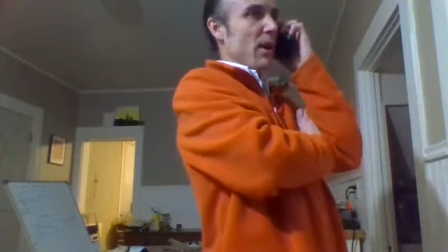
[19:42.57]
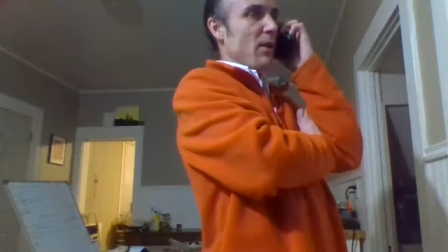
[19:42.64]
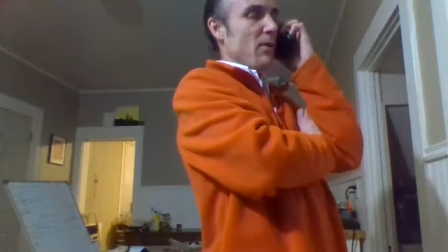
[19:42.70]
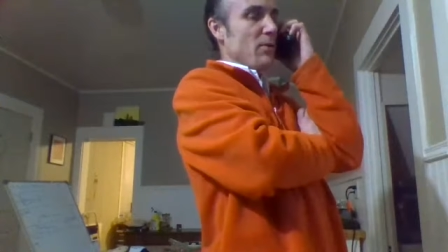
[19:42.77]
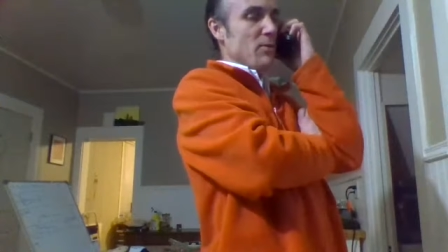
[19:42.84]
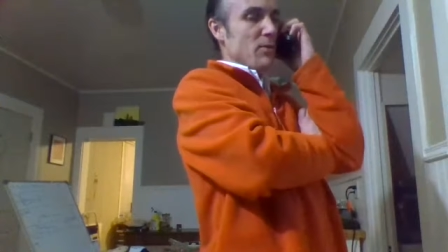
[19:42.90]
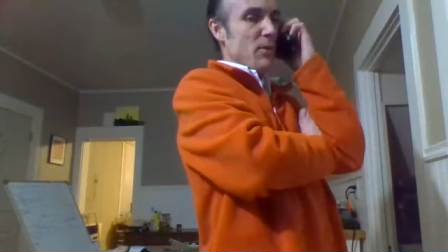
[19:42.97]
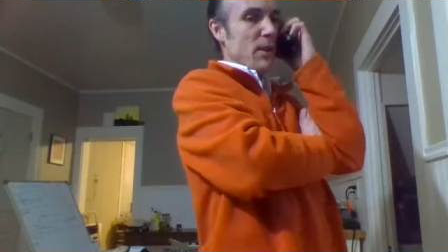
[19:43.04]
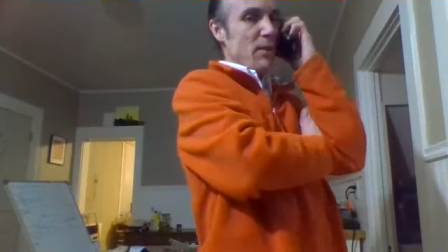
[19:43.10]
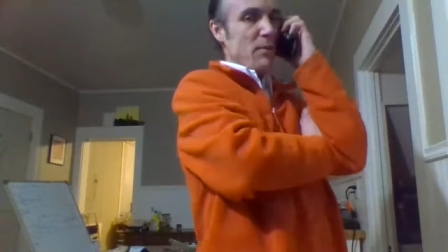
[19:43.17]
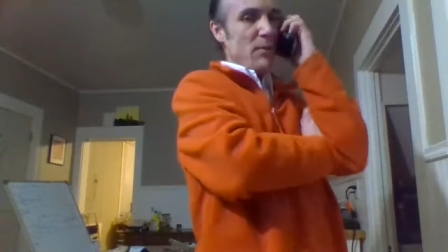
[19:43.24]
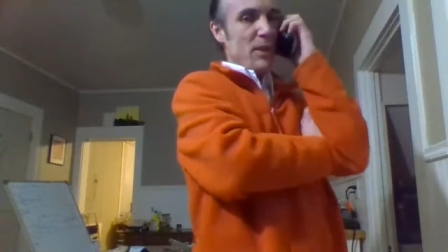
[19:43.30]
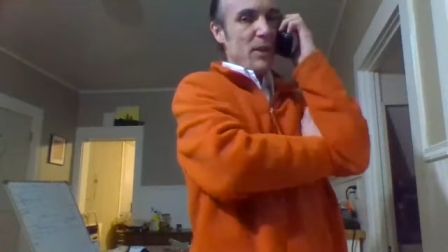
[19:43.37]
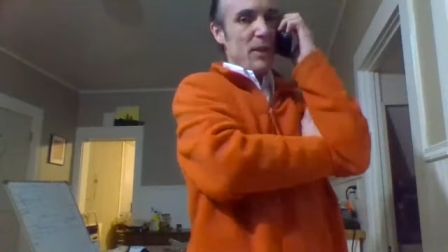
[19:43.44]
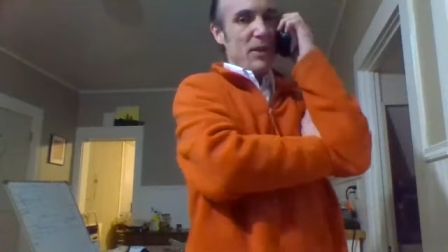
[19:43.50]
I was
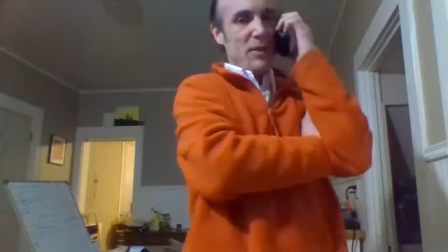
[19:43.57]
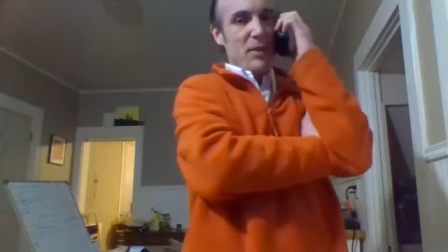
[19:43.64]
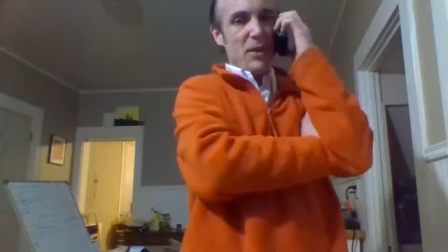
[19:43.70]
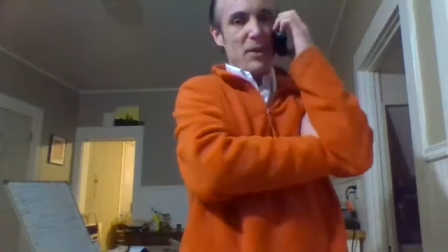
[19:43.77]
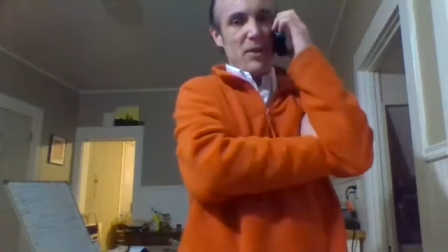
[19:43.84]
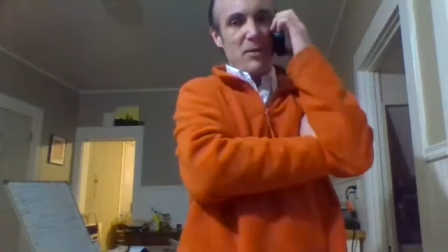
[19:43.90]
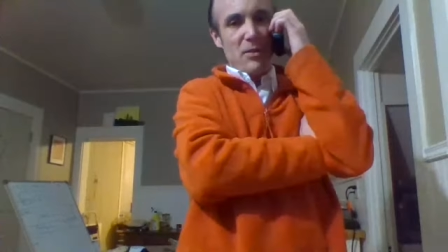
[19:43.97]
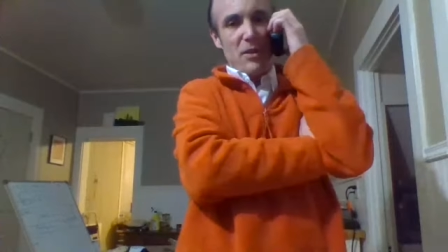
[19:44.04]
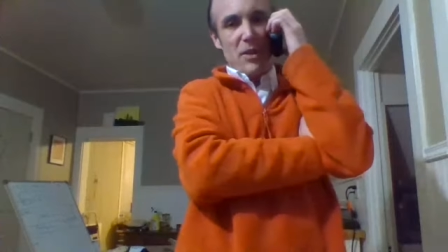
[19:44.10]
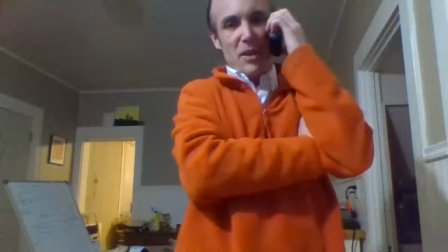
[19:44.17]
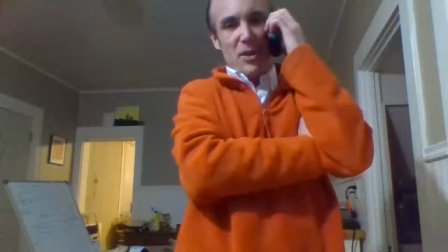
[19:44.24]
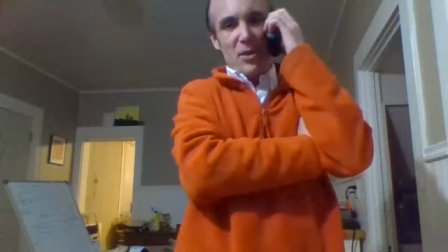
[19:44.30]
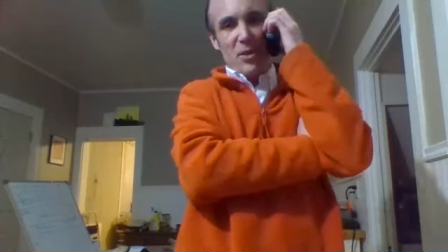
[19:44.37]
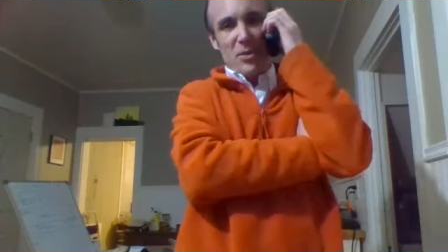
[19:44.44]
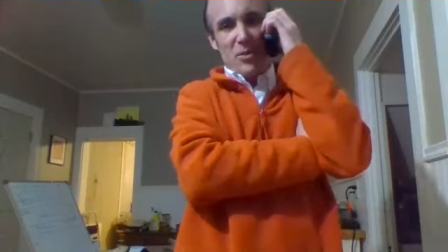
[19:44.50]
rambling in
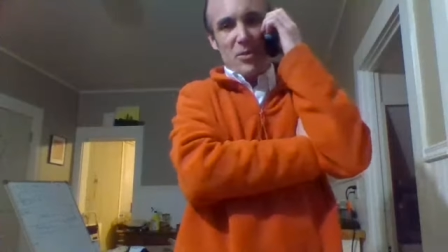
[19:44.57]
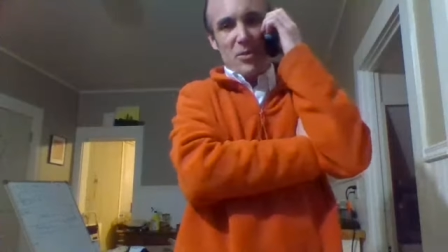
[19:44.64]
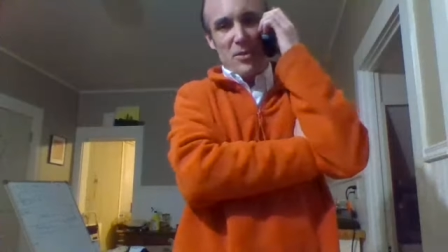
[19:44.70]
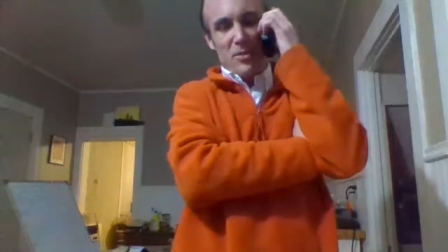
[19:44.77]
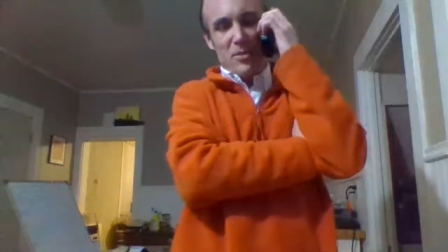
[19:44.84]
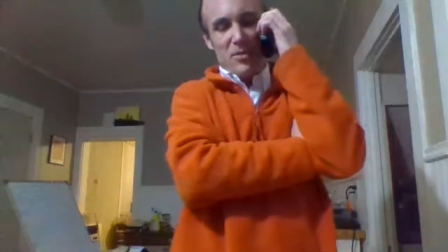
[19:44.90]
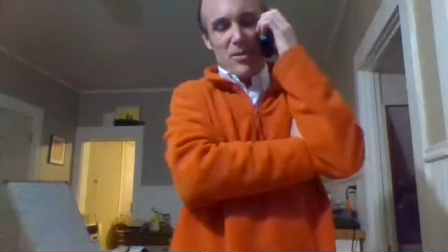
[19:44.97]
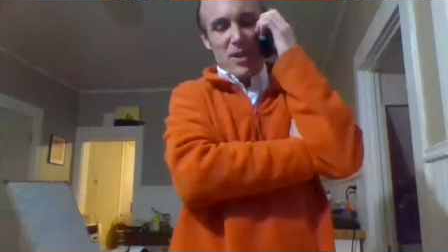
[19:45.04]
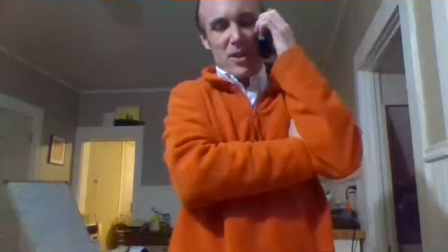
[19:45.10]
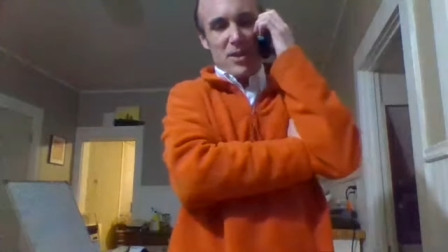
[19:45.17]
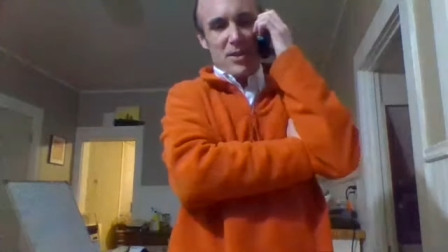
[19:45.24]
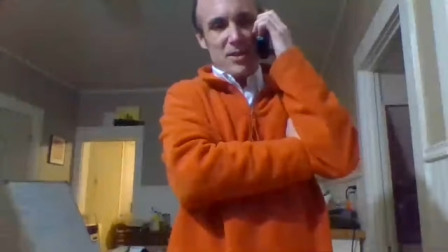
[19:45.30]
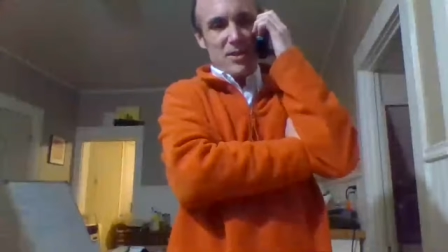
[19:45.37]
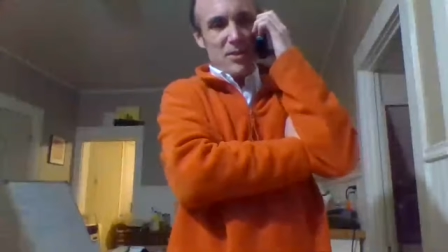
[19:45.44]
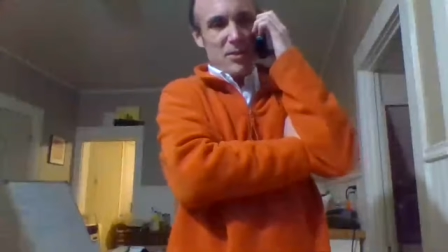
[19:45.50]
lucid
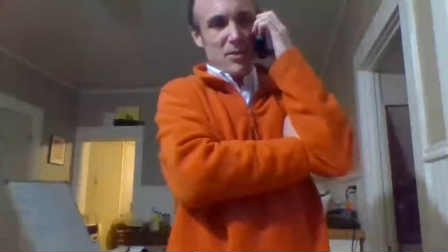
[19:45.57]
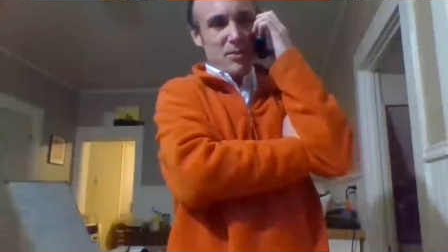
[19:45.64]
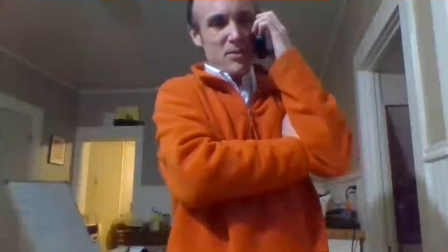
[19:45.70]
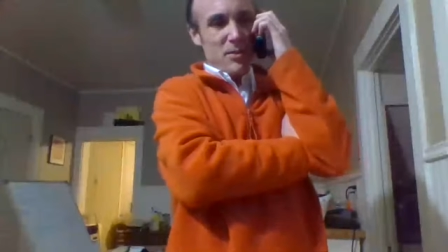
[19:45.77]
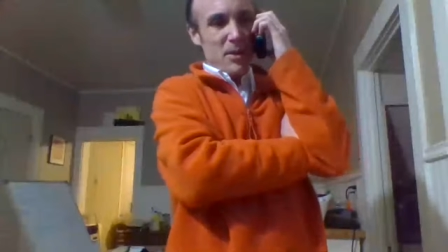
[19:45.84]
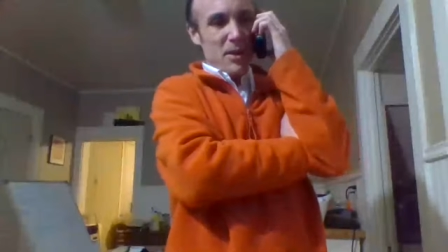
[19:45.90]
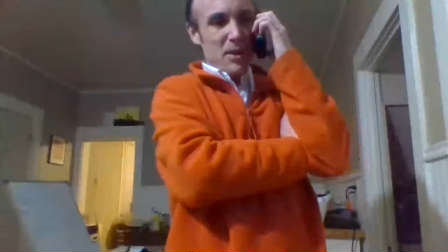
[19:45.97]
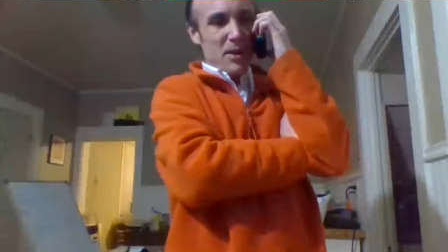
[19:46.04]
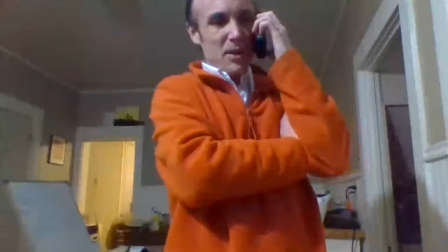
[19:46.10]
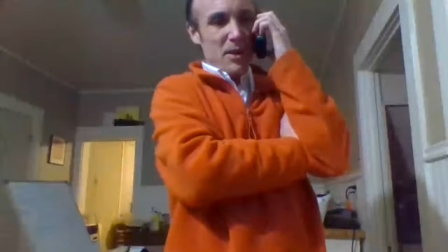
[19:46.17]
trance towards prayer.